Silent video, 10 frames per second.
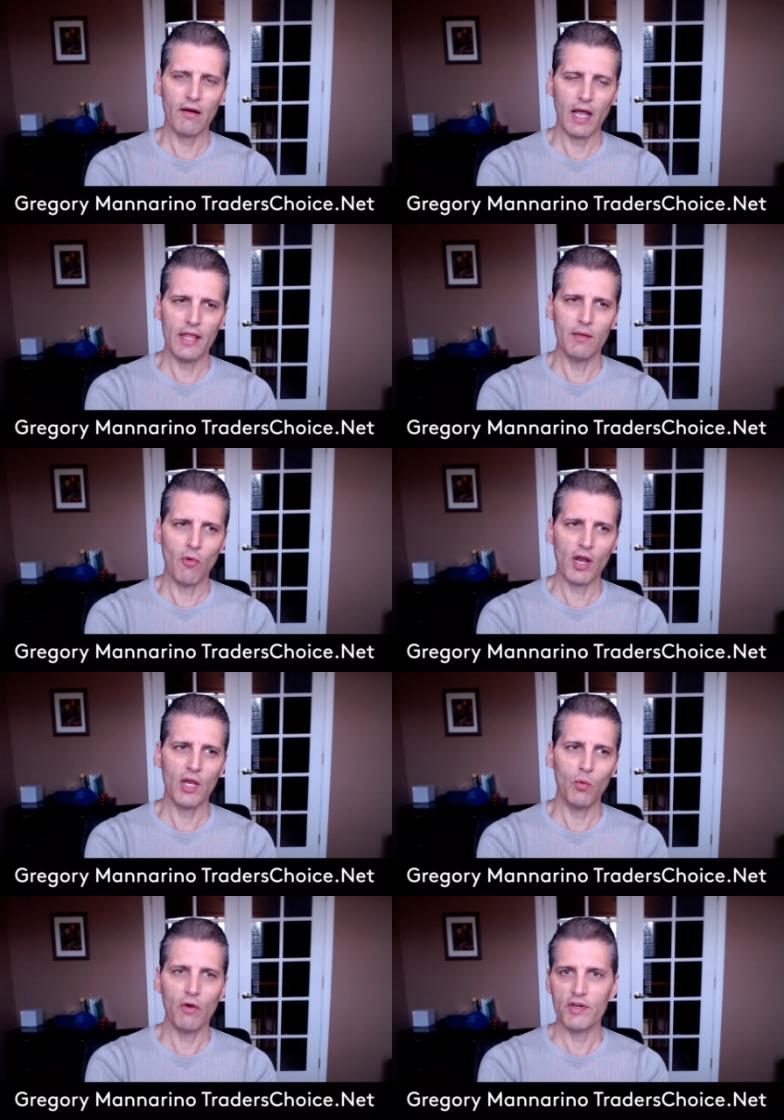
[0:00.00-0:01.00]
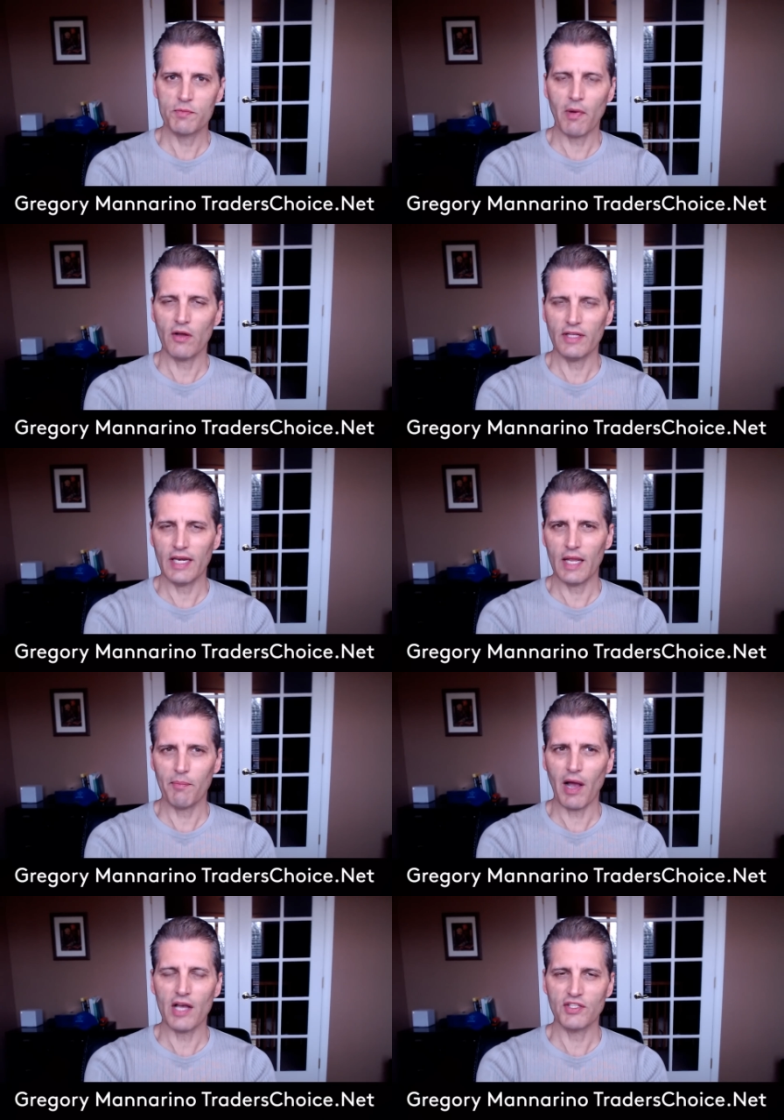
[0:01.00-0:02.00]
and the market will respond in a
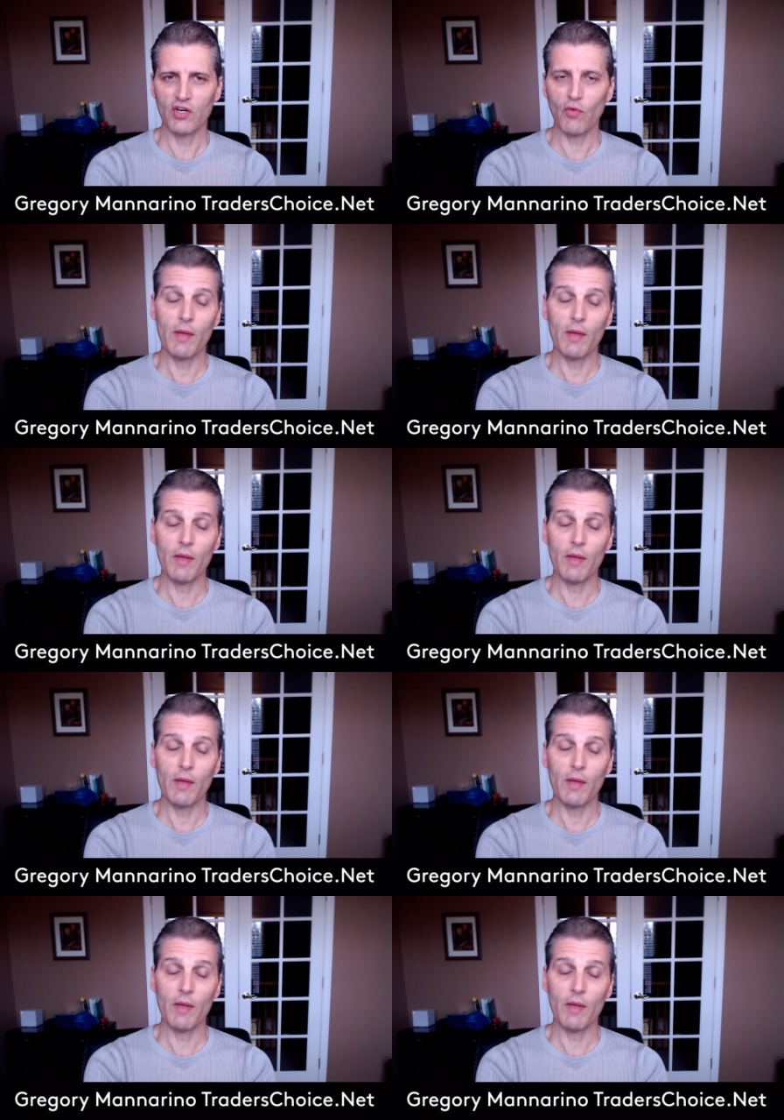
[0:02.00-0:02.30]
positive way.